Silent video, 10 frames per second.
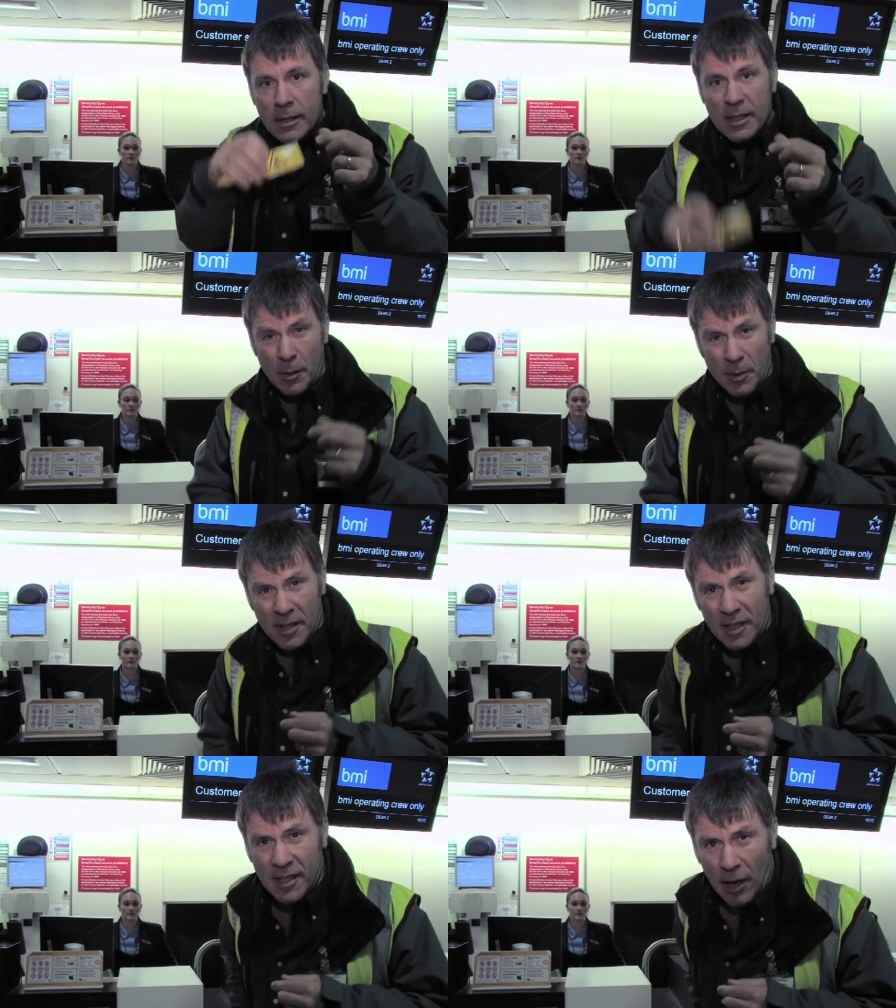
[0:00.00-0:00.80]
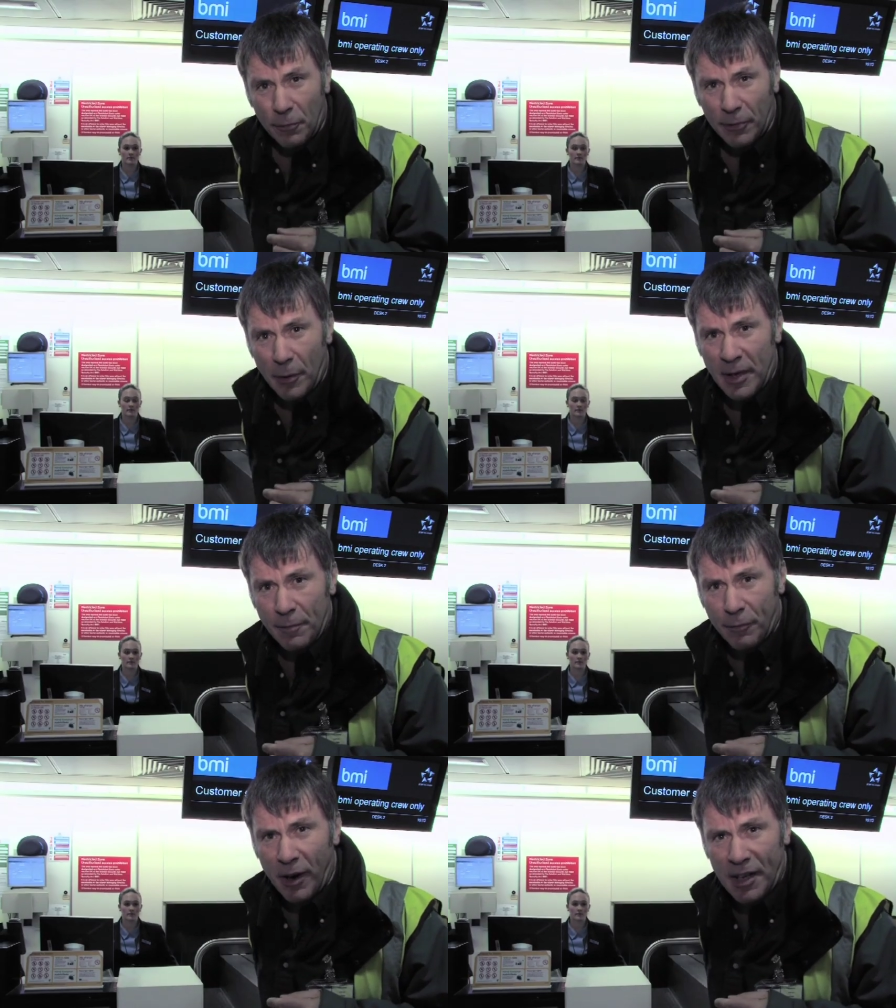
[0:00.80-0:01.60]
So as self-loading
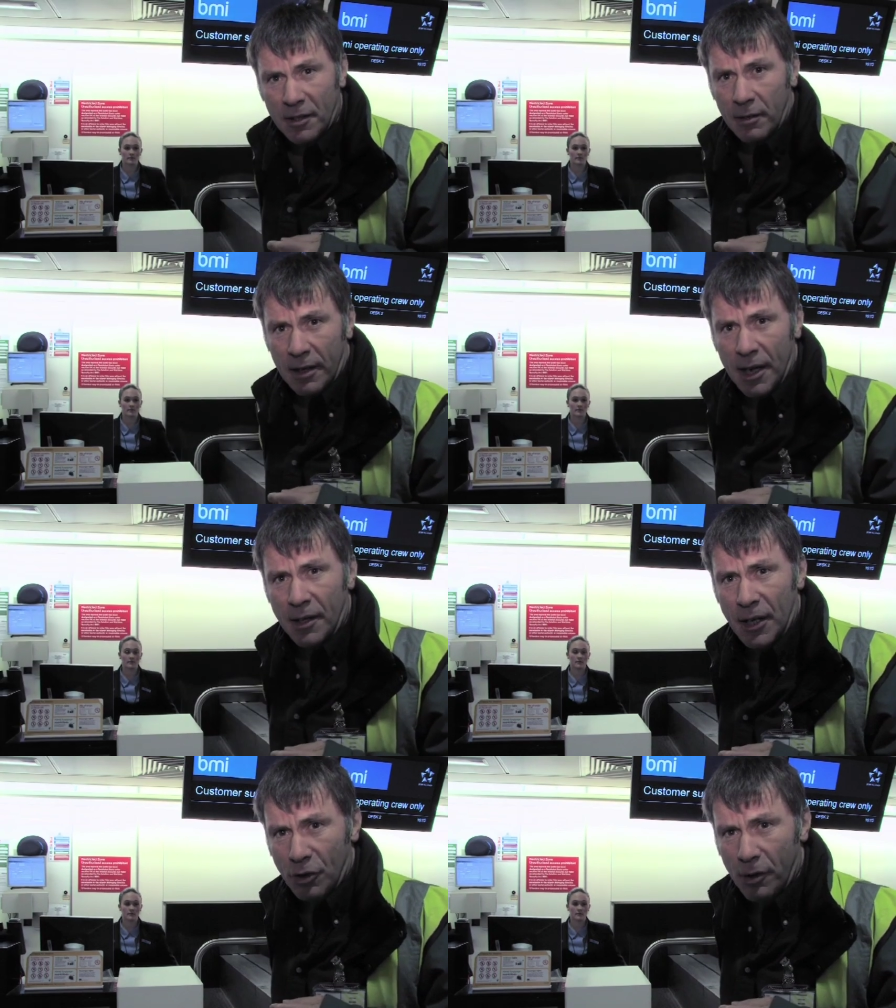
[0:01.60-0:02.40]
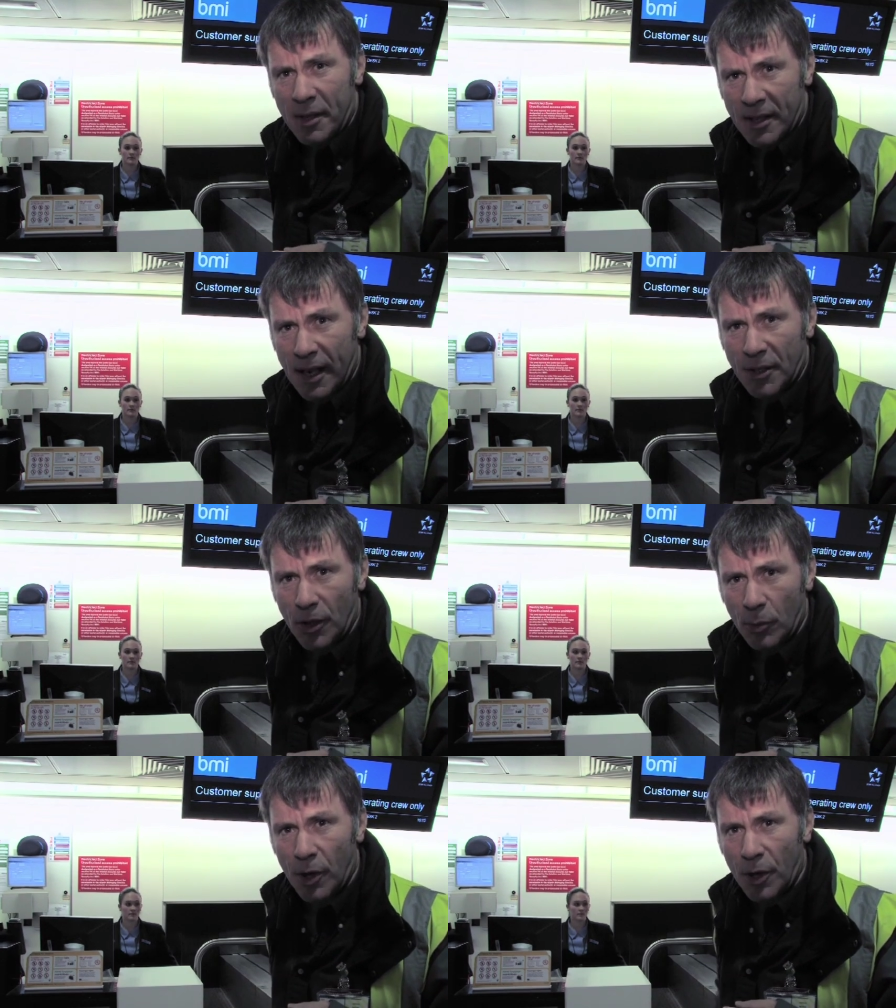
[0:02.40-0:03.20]
freight, in the truest sense of the
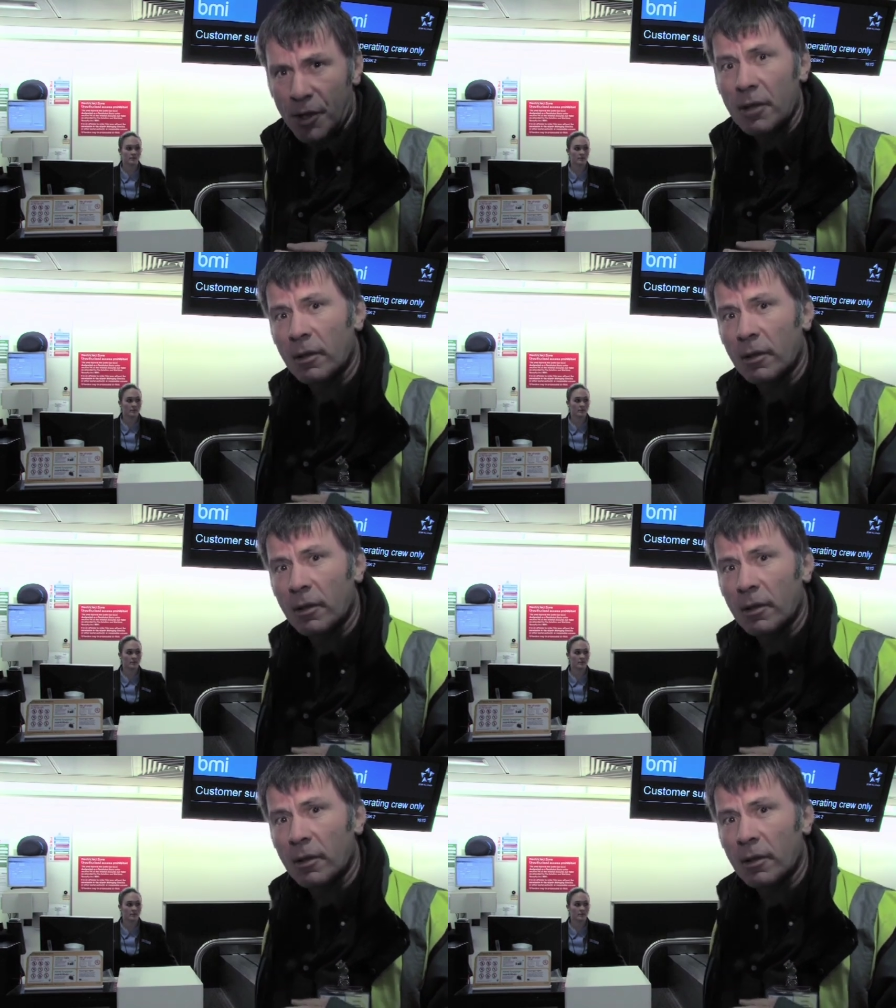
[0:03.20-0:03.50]
word,